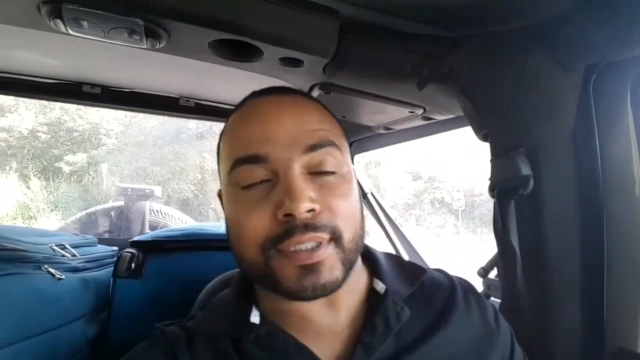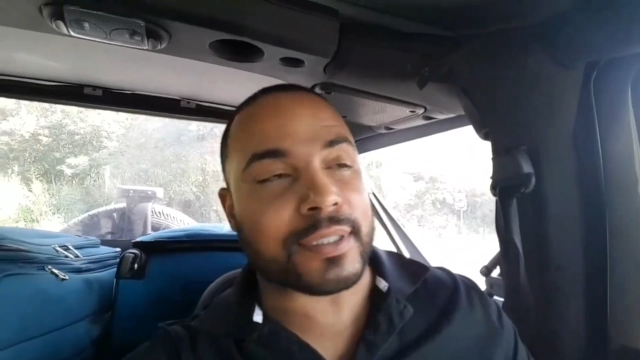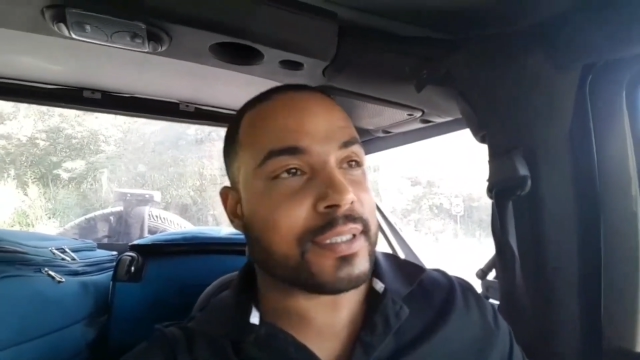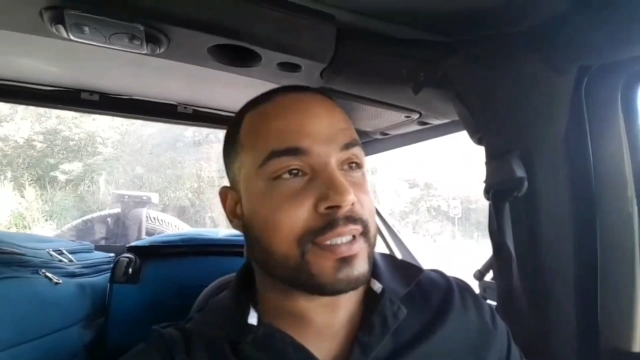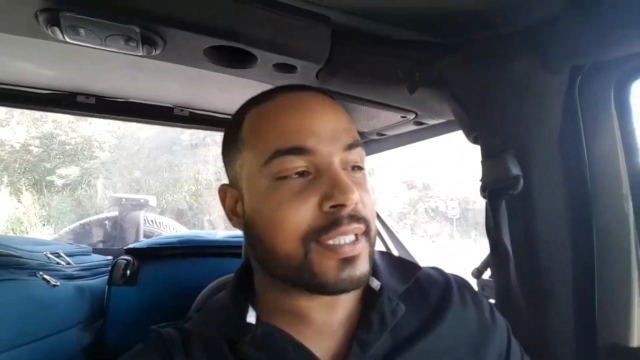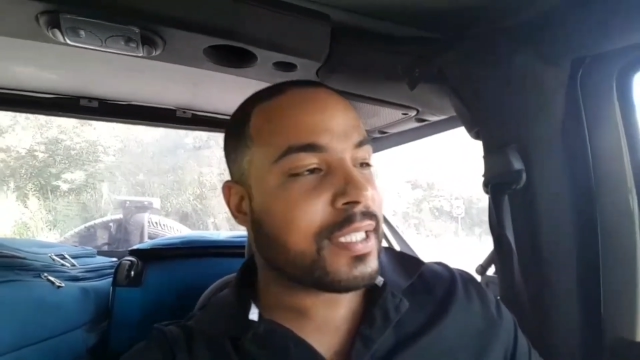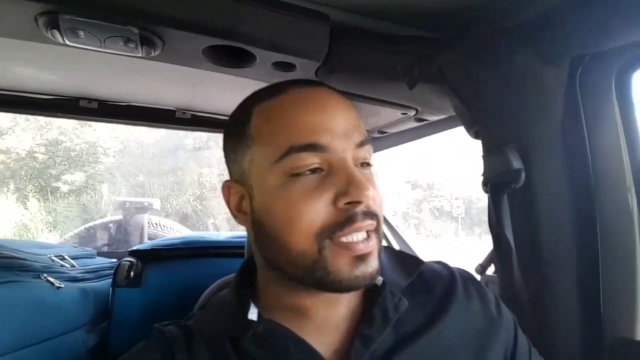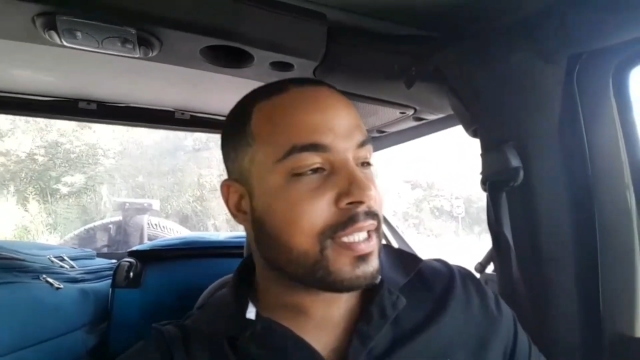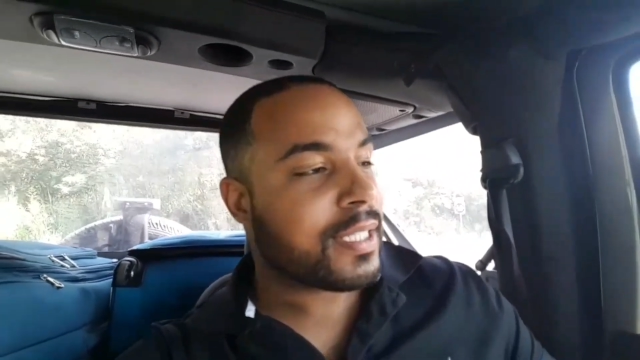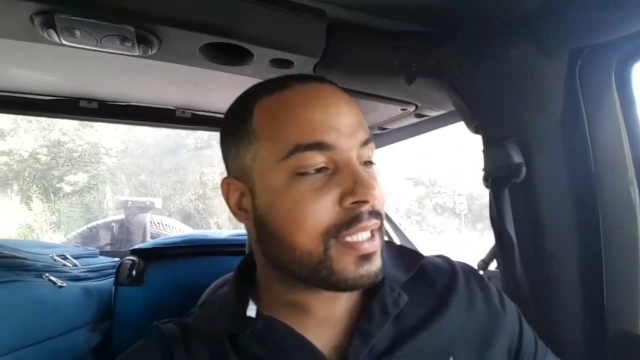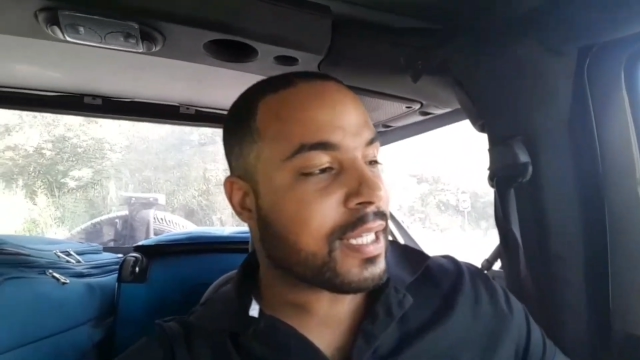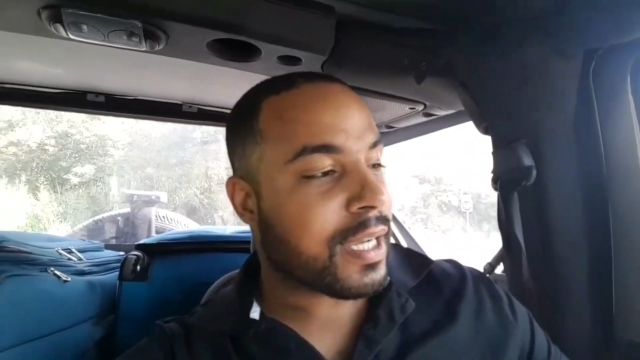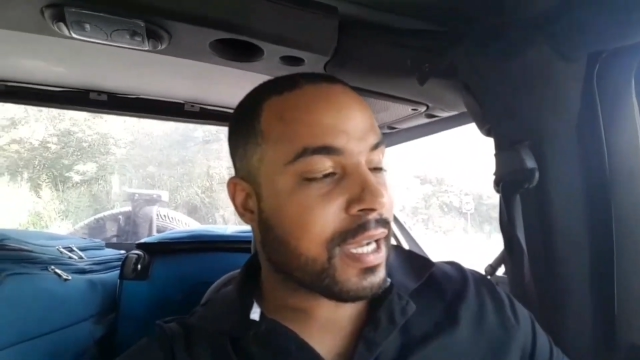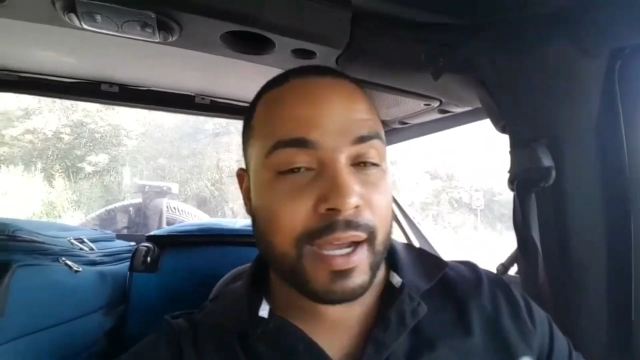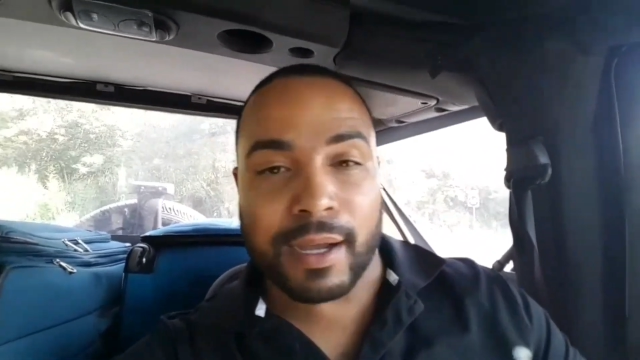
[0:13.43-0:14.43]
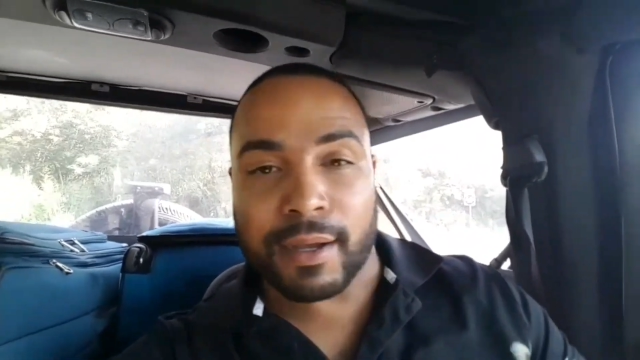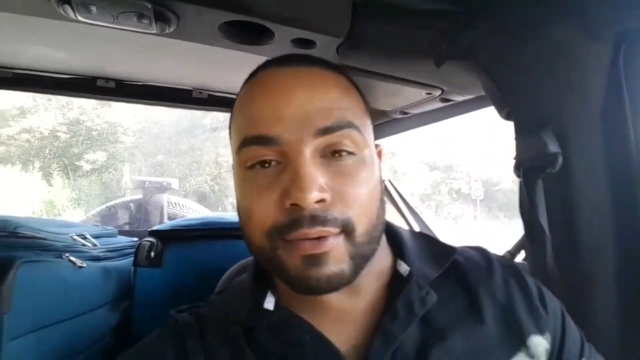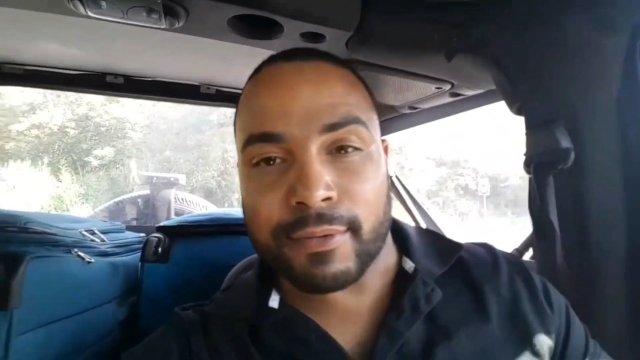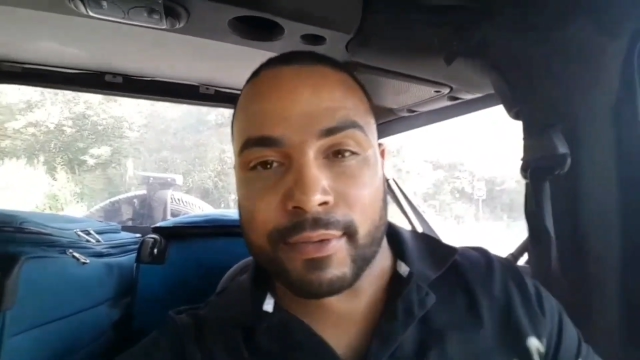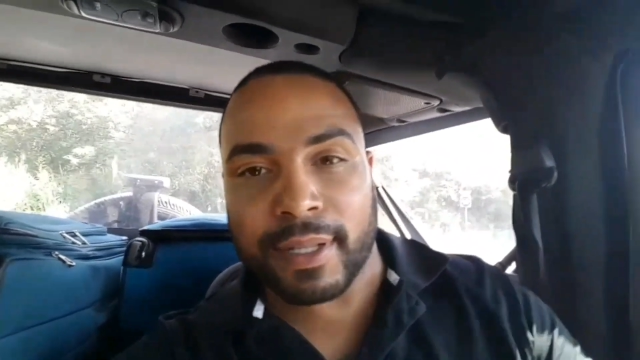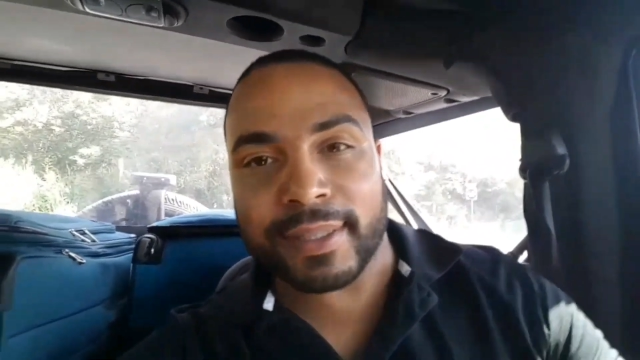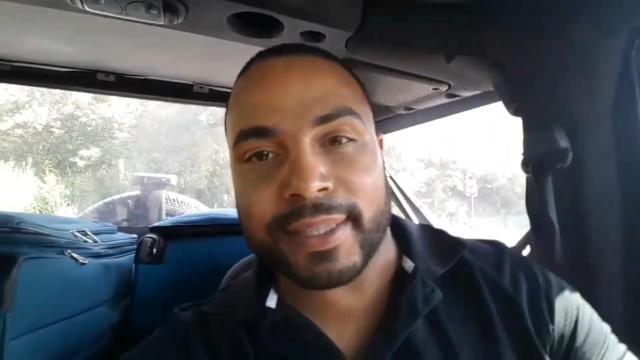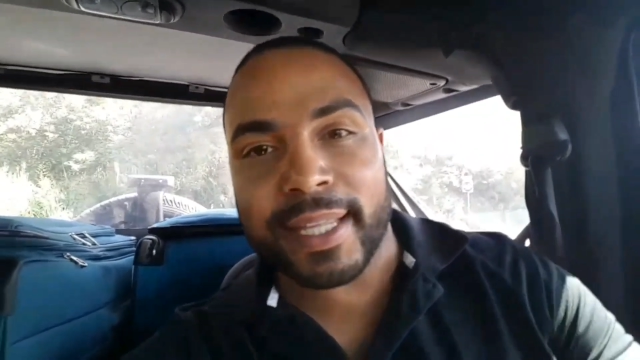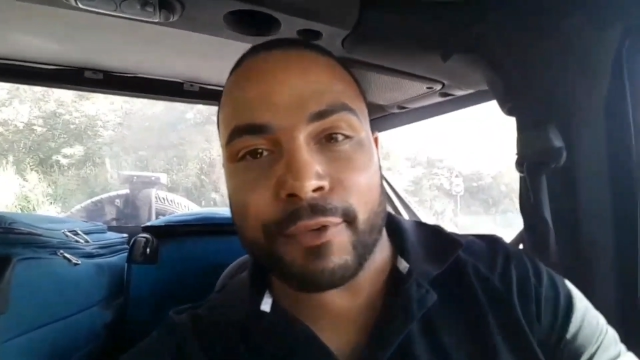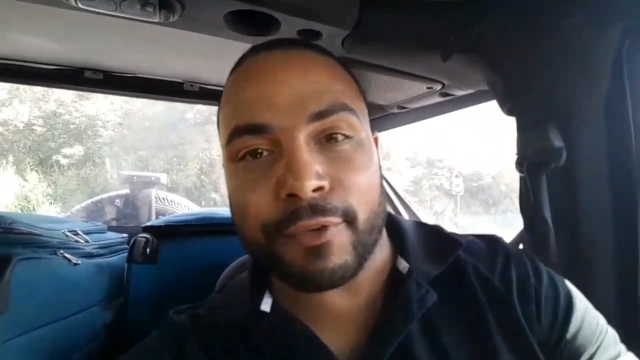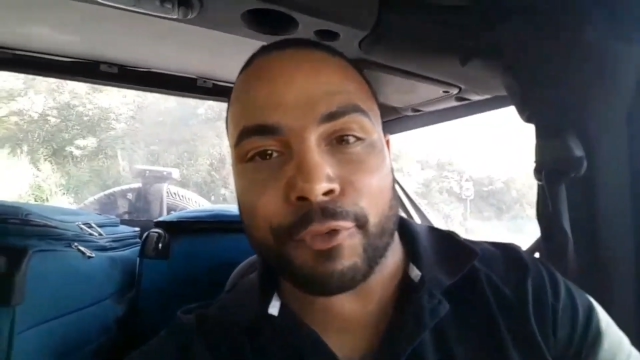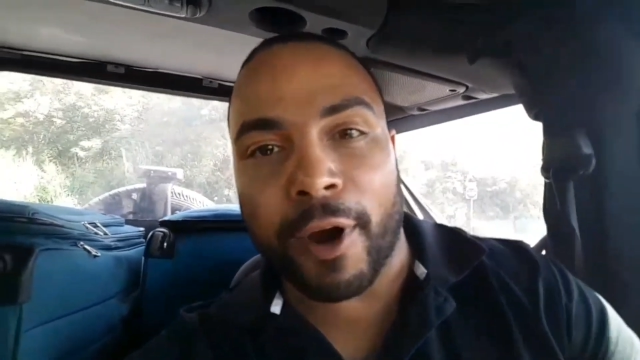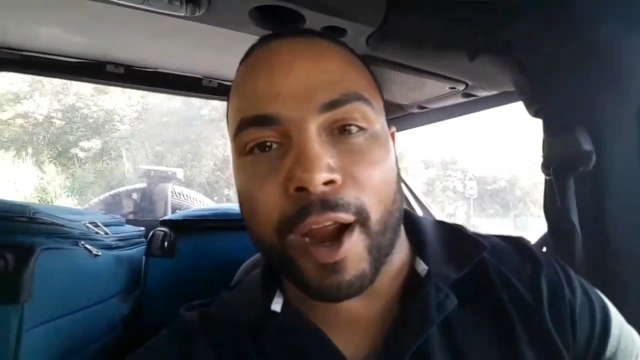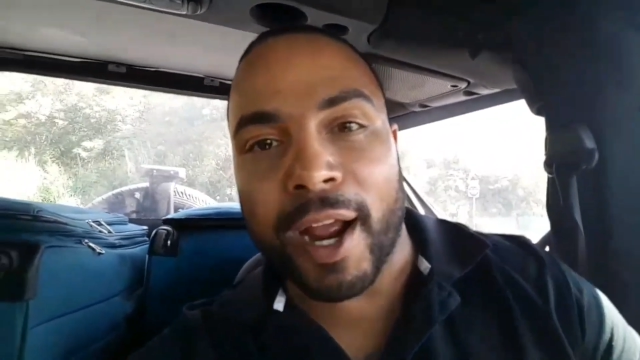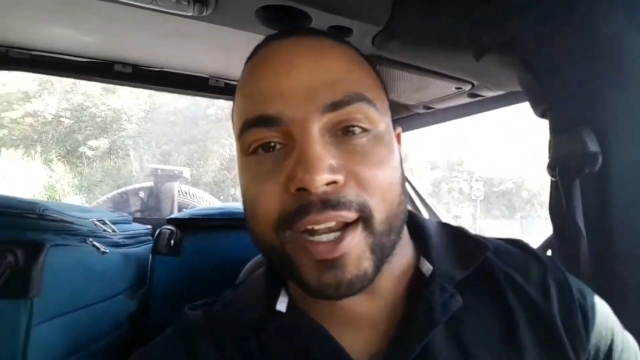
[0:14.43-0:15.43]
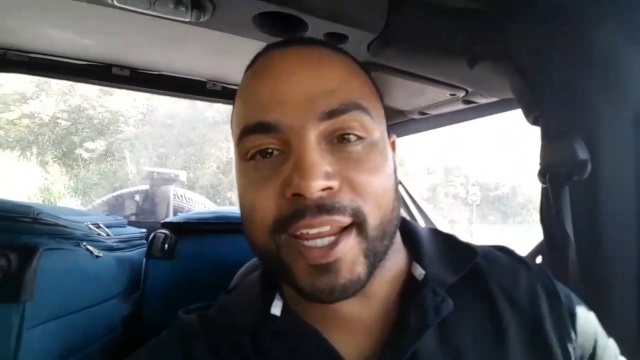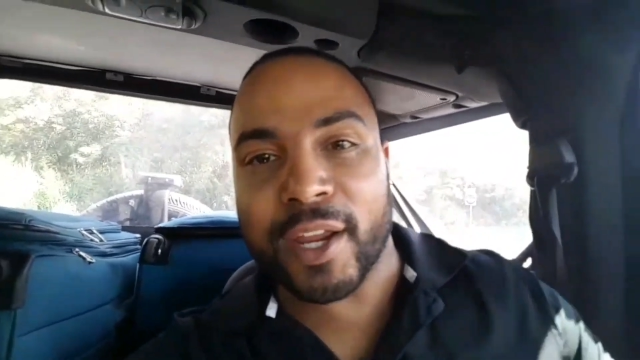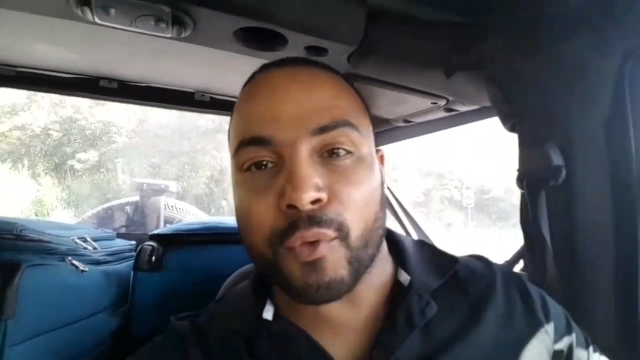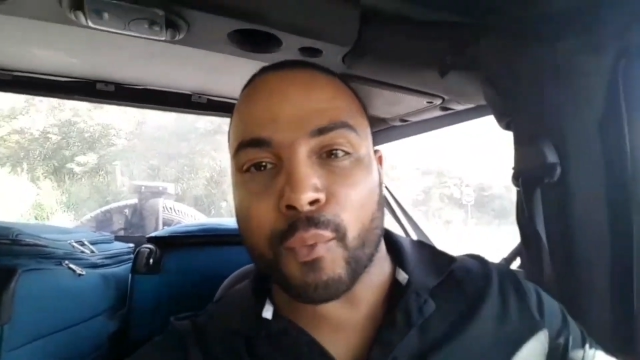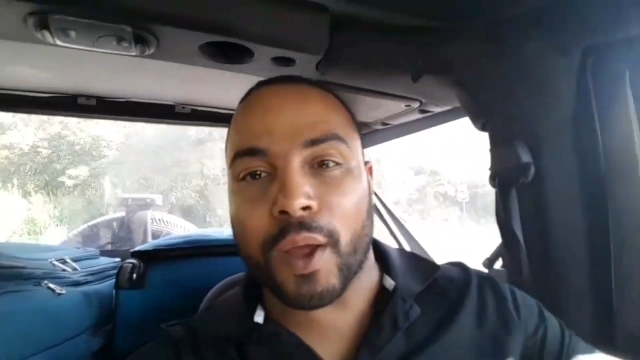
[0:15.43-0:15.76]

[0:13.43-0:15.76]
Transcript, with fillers: It's uh, I think Friday